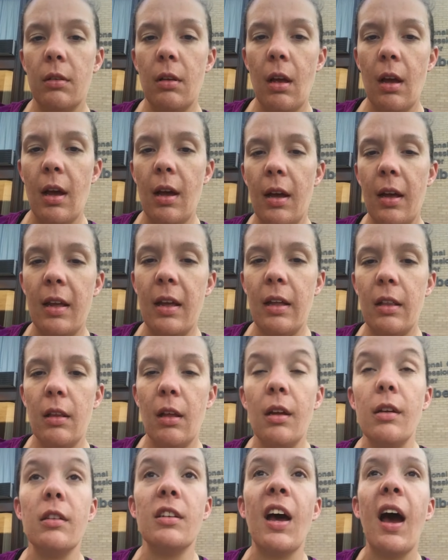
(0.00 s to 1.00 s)
Uh, again, the
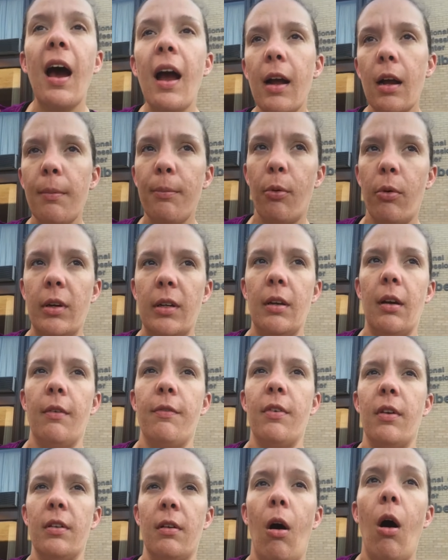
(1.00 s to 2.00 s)
entire point of
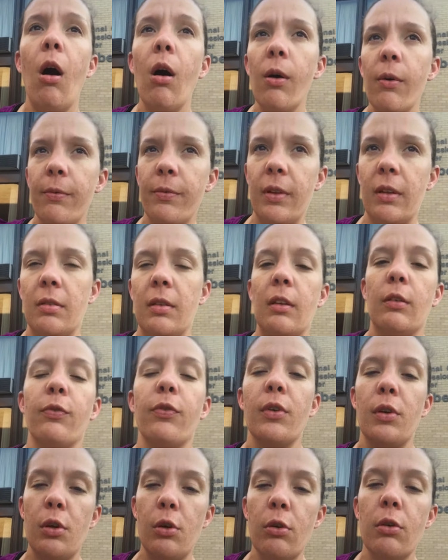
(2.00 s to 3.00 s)
the, all of this is
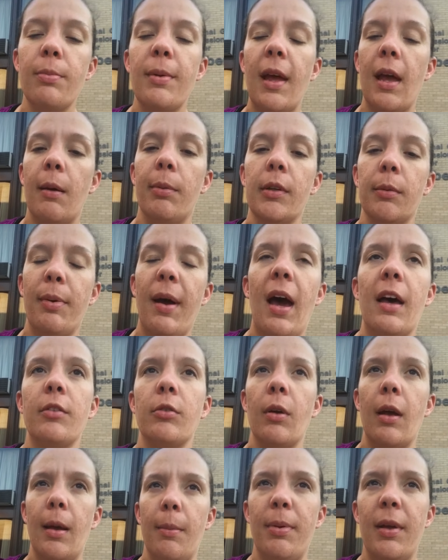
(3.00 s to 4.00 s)
for you to be able to pass
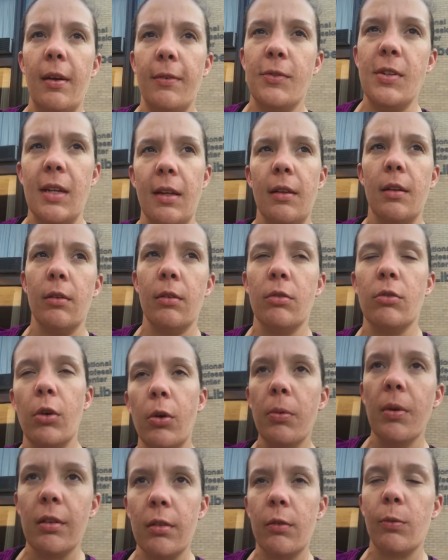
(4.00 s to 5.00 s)
your APFT. There is no
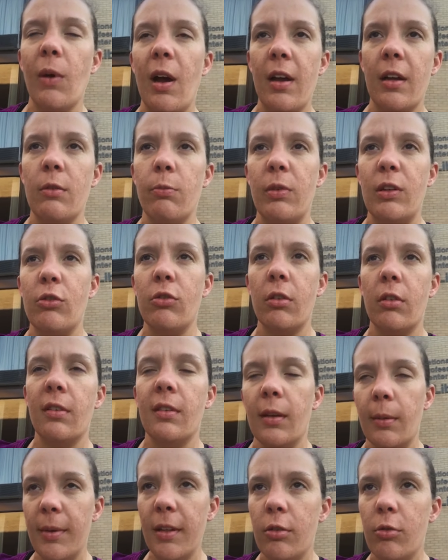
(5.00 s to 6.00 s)
reason why we should
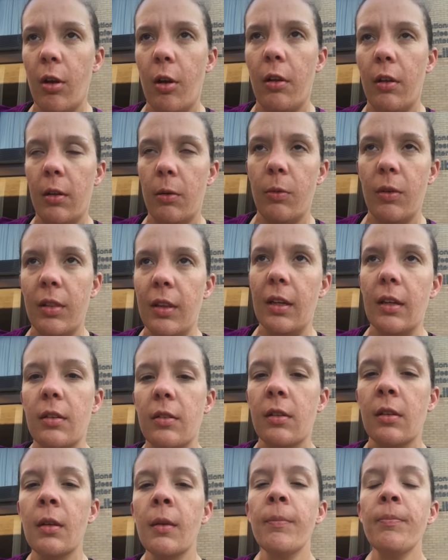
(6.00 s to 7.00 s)
still be struggling with
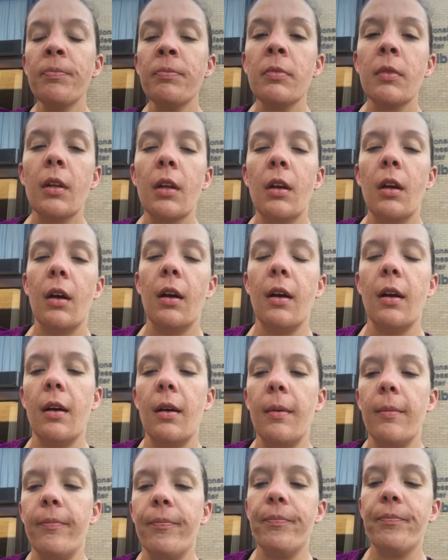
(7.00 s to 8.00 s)
this.
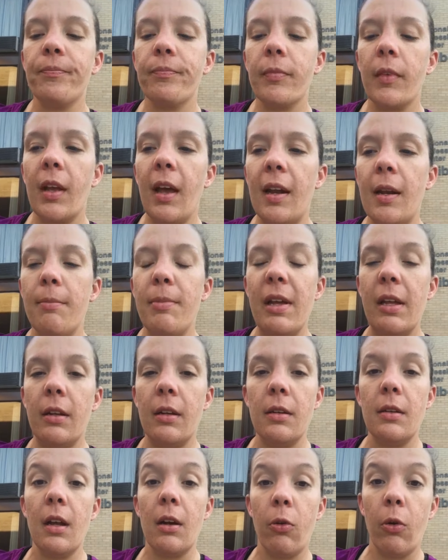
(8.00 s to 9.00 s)
Um, kind of beating
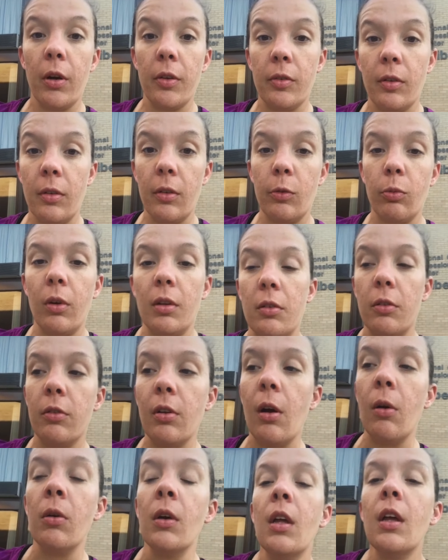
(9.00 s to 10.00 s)
a dead horse on this one.
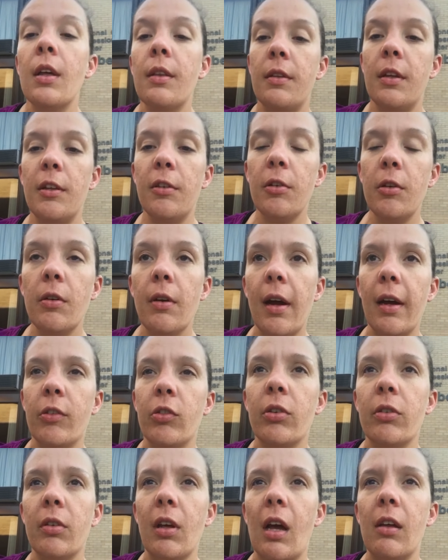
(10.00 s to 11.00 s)
So these are your
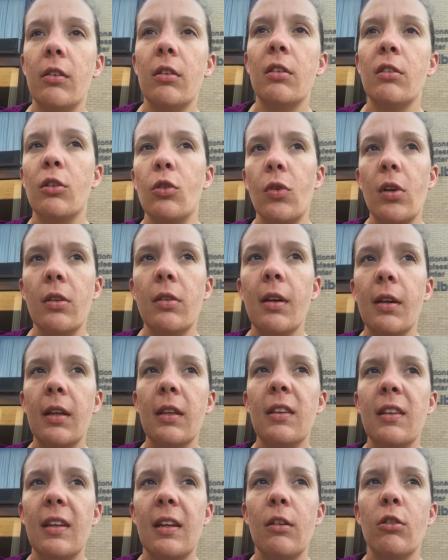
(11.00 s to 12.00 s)
exercises, 30
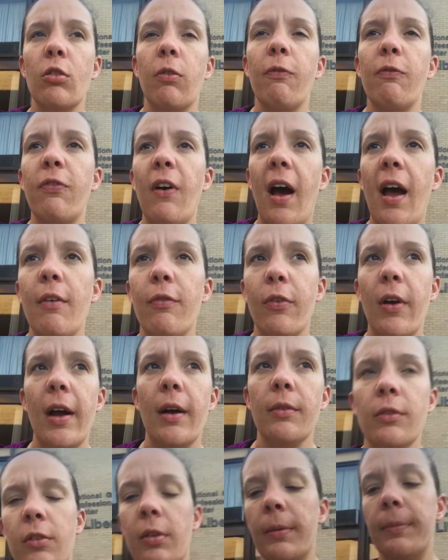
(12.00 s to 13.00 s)
seconds each, five
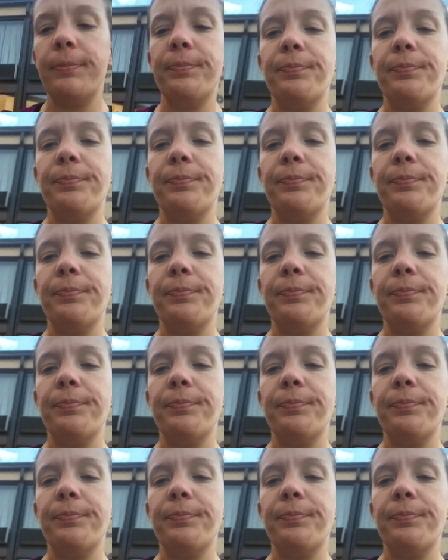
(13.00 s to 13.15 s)
rounds.